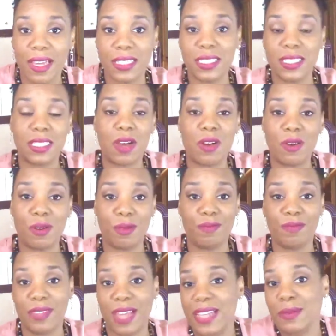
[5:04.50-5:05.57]
And
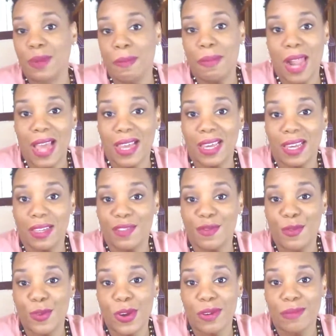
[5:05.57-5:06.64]
so that's what blocking
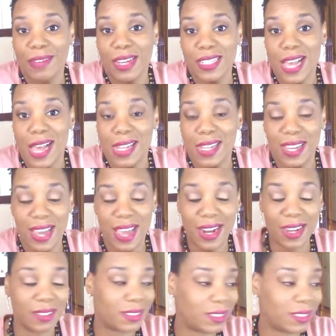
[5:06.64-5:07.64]
is for. That's how I look at it.